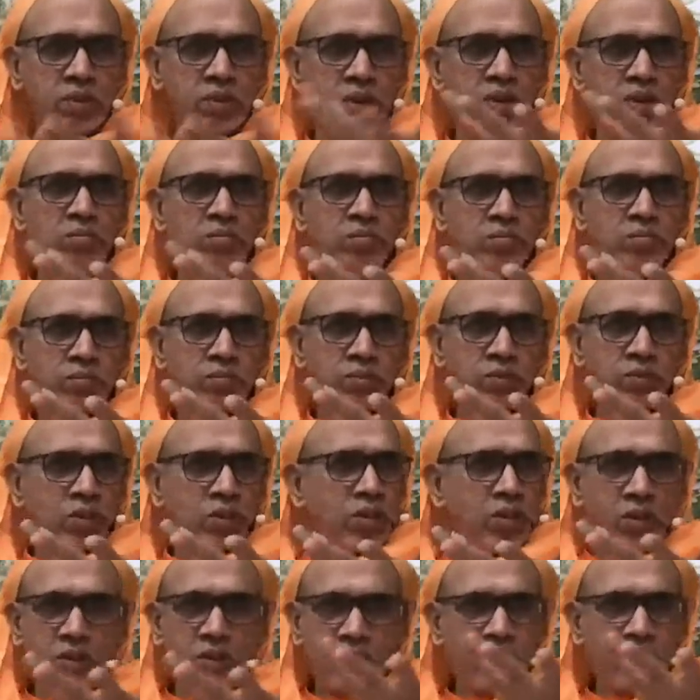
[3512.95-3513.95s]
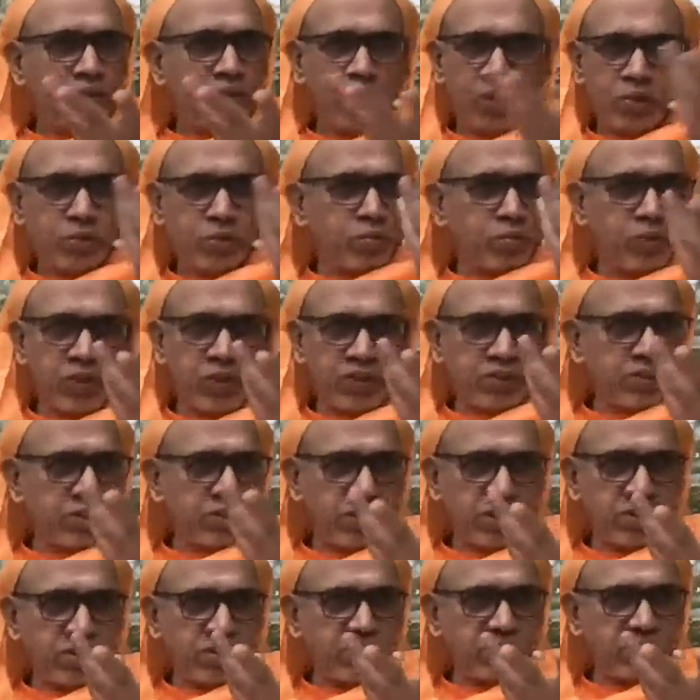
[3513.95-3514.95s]
Same. You are
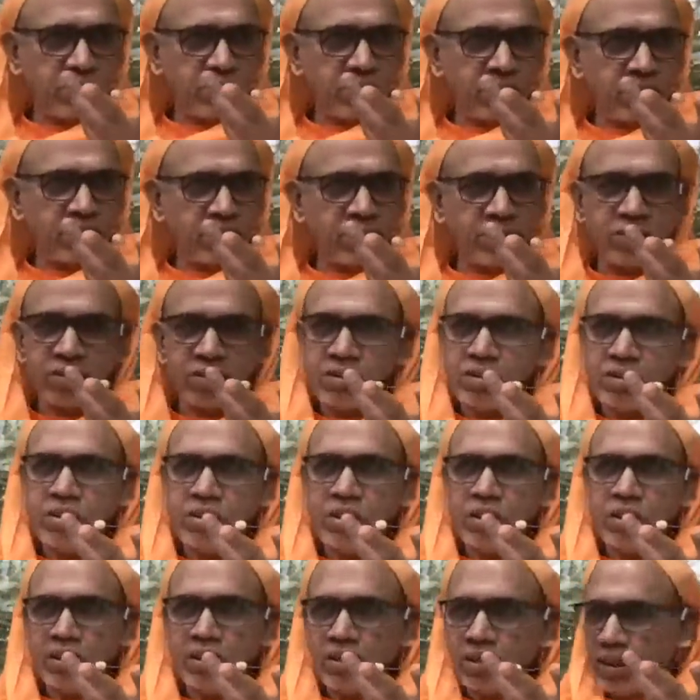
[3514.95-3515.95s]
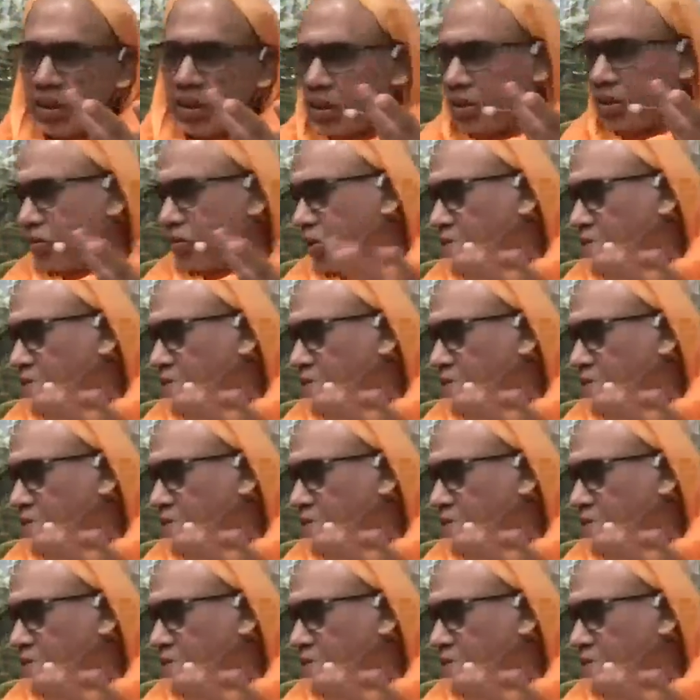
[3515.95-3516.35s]
spaceless. That